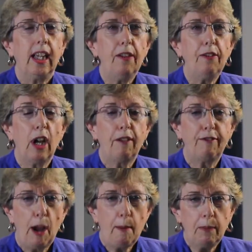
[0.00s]
If you have
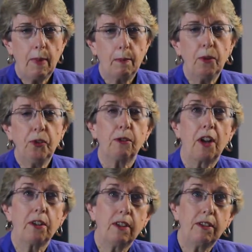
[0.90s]
family members or
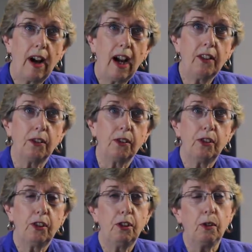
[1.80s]
other
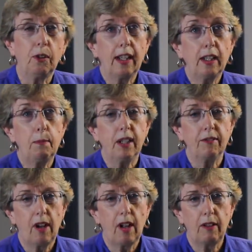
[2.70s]
advisors who would like to be
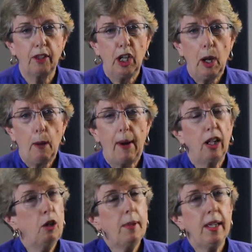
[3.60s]
involved, by
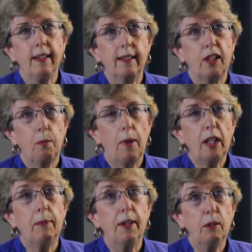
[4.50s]
all means, let's
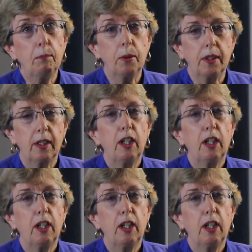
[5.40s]
welcome their input,